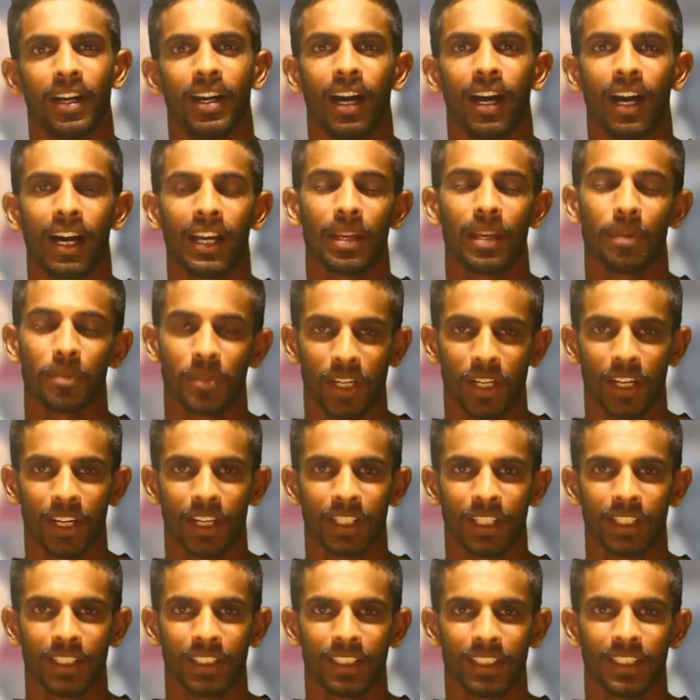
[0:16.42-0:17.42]
Hi, I'm
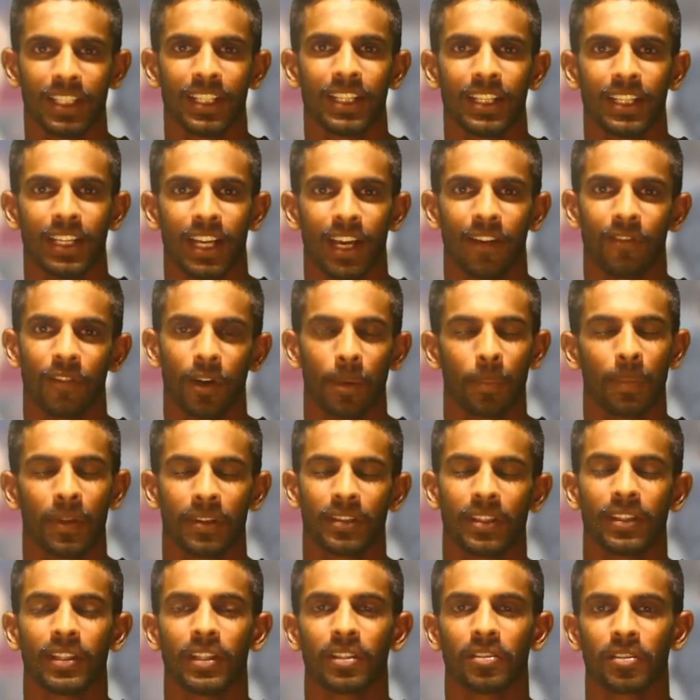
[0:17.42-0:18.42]
Jahan. I've
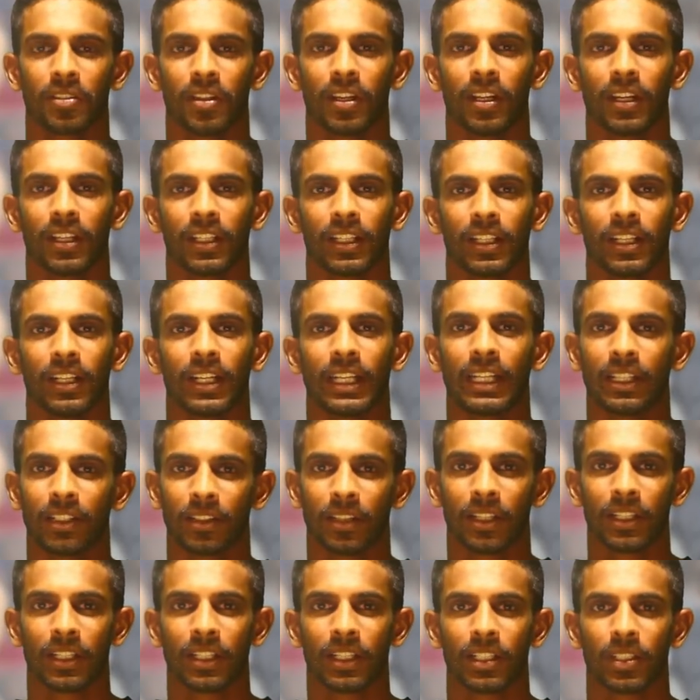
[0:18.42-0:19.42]
represented Sri Lanka in
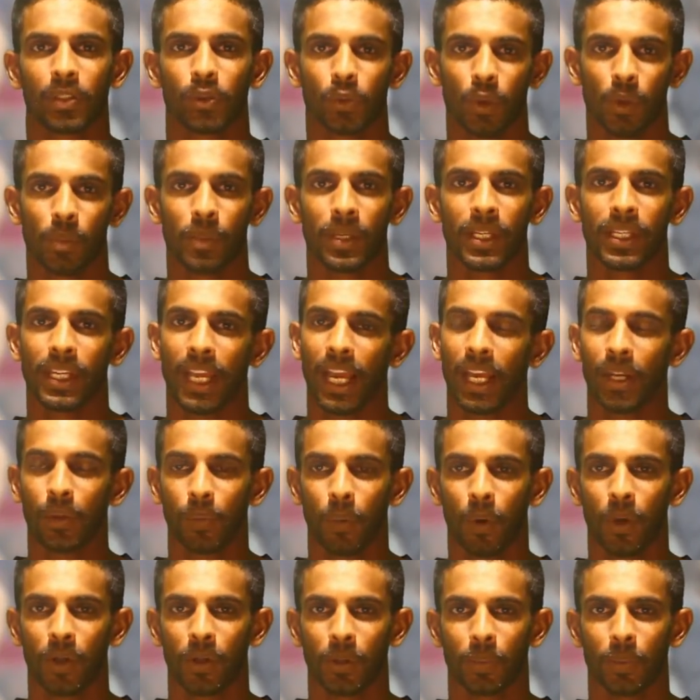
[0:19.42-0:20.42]
cricket, swimming and
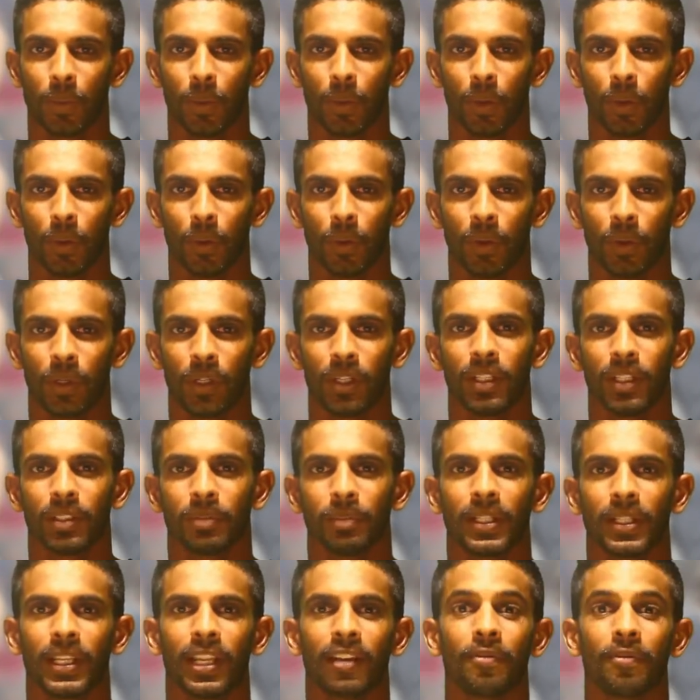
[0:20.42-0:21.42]
water polo,
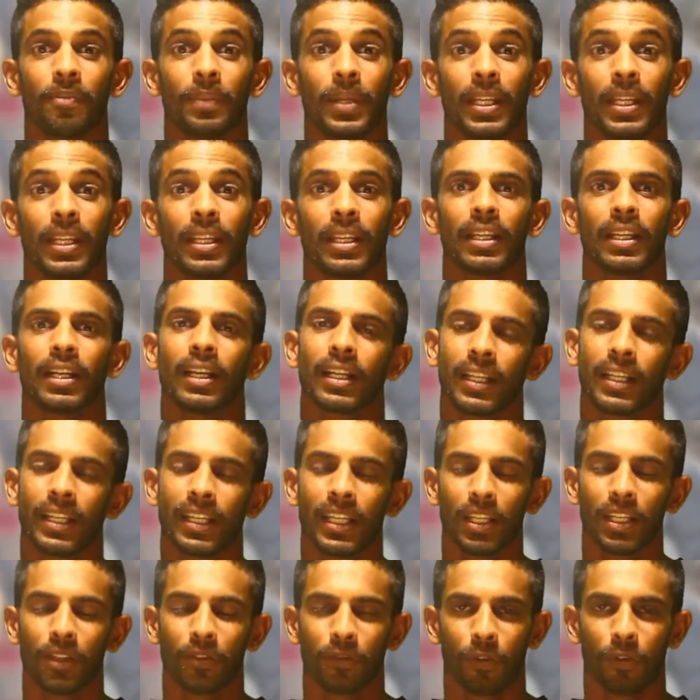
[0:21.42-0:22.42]
but have been a
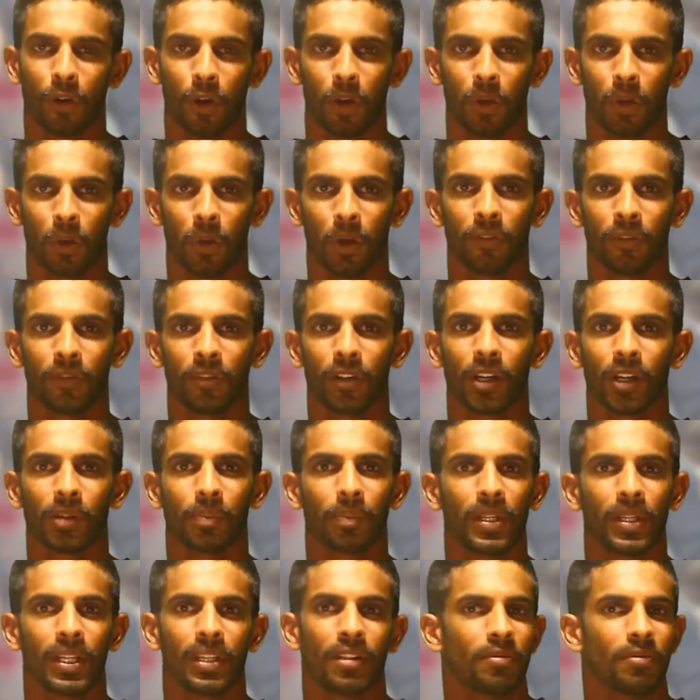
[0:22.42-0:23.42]
keen follower of
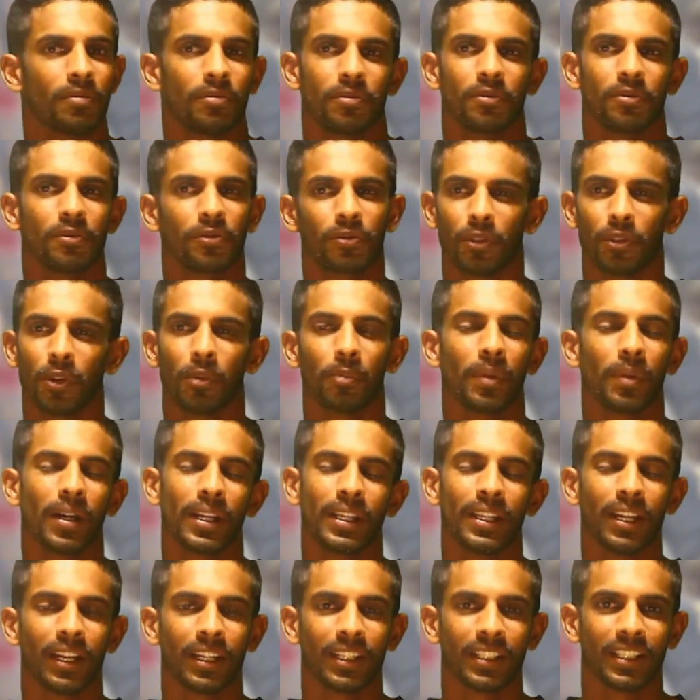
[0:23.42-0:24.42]
rugby from my
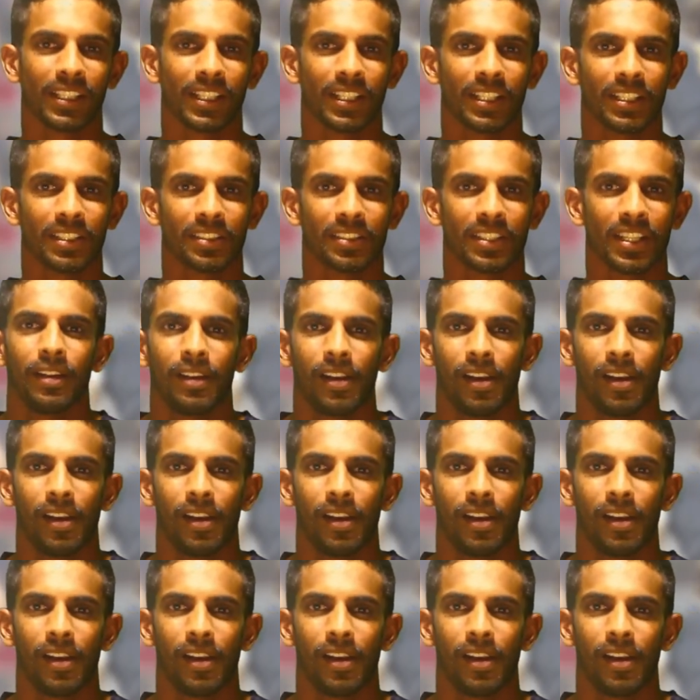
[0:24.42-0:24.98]
young days.